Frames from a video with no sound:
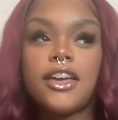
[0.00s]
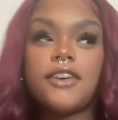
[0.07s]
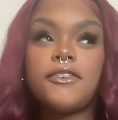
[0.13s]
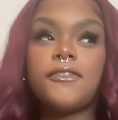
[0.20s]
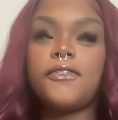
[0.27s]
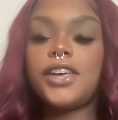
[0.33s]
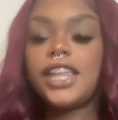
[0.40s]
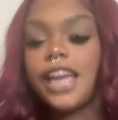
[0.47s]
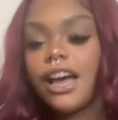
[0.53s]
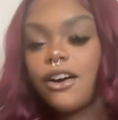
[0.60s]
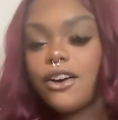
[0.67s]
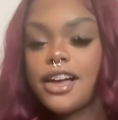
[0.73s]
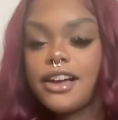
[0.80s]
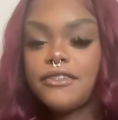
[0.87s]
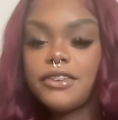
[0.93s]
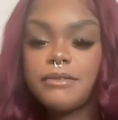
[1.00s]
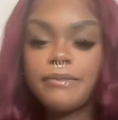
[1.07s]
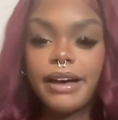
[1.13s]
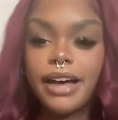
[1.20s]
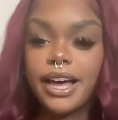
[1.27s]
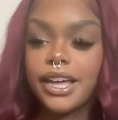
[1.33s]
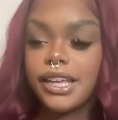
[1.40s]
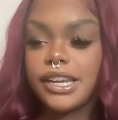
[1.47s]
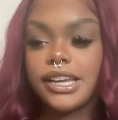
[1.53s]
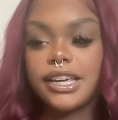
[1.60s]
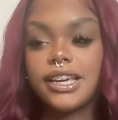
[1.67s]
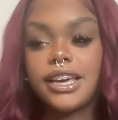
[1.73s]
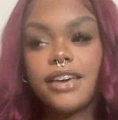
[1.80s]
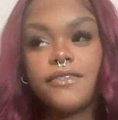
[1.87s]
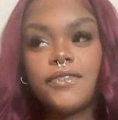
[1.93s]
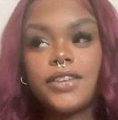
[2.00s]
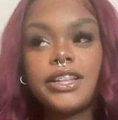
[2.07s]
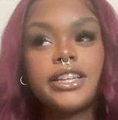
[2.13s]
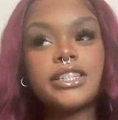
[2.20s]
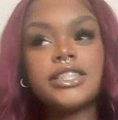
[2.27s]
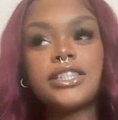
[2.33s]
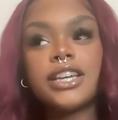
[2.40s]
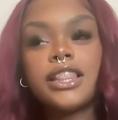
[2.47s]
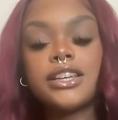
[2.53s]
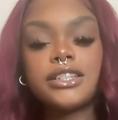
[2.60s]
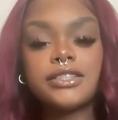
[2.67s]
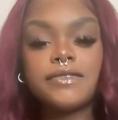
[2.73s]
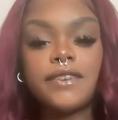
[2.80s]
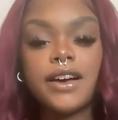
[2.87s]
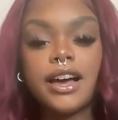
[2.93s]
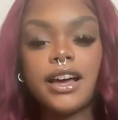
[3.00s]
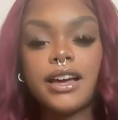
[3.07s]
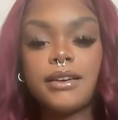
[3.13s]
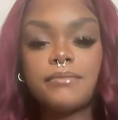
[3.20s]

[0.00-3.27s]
fill out everybody and feel each other's vibe.